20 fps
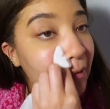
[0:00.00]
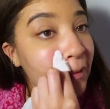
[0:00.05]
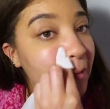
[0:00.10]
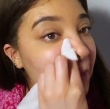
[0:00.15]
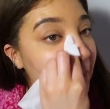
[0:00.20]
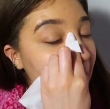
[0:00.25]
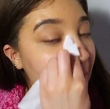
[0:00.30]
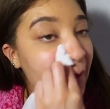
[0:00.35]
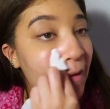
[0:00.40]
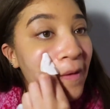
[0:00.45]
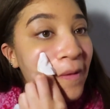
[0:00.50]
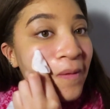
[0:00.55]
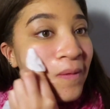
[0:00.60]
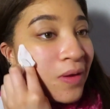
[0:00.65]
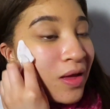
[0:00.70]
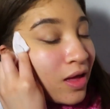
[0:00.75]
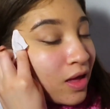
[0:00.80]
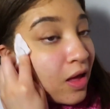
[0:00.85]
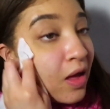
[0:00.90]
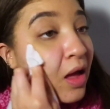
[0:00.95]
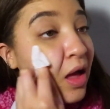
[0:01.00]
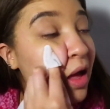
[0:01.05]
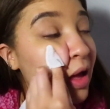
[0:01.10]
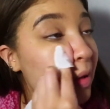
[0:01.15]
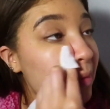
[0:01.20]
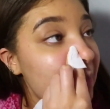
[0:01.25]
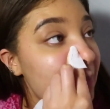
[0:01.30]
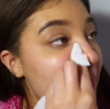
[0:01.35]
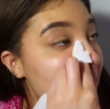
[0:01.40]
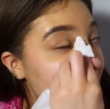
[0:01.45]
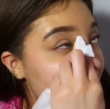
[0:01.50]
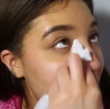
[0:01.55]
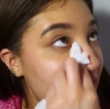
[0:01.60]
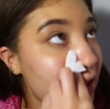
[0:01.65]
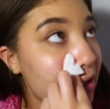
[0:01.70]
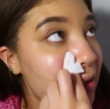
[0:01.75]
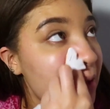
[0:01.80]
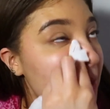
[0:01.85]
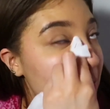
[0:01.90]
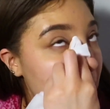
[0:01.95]
So I
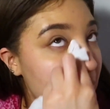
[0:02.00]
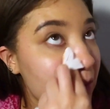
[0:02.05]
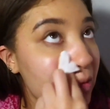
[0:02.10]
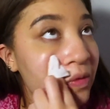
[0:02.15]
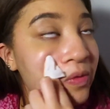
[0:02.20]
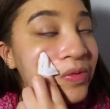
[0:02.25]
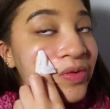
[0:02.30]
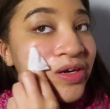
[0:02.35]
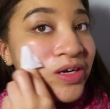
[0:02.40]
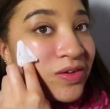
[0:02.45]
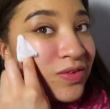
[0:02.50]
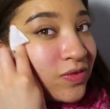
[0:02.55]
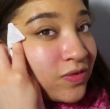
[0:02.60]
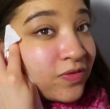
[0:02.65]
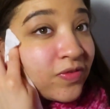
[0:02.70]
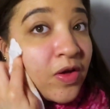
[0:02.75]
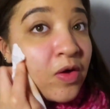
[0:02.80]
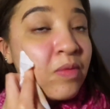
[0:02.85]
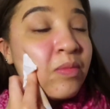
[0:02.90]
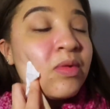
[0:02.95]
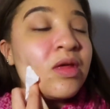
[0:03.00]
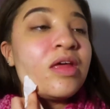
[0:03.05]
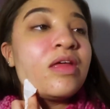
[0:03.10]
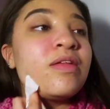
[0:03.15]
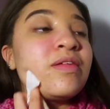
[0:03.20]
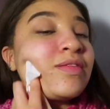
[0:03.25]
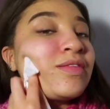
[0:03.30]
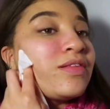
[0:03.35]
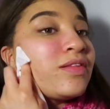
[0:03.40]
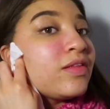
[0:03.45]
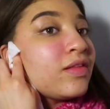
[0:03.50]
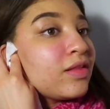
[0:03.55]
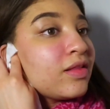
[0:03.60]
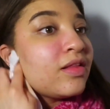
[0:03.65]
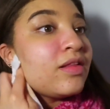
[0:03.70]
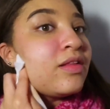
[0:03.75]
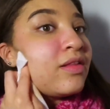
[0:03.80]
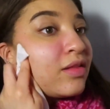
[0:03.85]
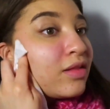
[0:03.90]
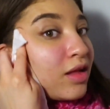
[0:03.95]
might refilm
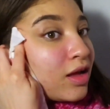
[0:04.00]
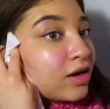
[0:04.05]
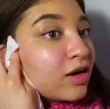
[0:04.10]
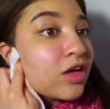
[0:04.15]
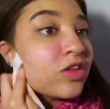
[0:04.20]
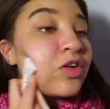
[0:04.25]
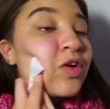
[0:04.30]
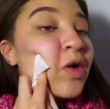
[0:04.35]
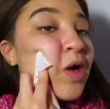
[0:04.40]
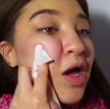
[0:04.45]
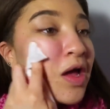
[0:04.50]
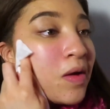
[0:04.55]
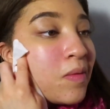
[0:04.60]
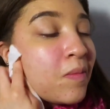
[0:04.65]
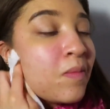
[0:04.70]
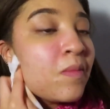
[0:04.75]
it another day.